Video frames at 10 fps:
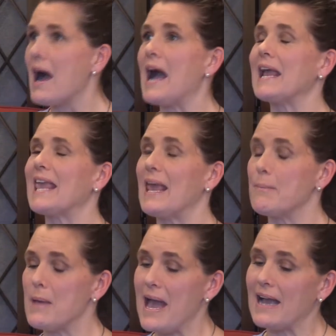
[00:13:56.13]
I
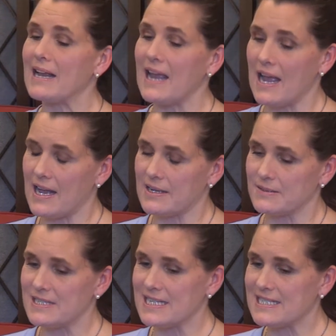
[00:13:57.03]
came back
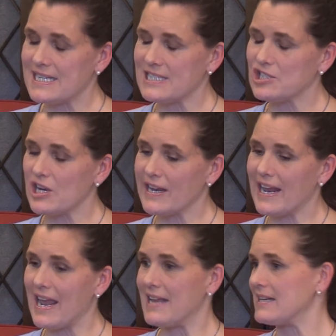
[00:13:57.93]
to teaching
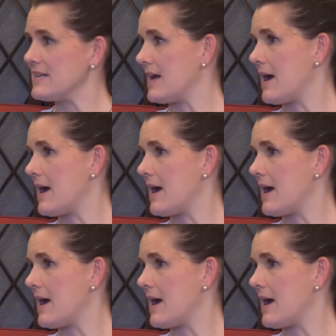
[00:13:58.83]
and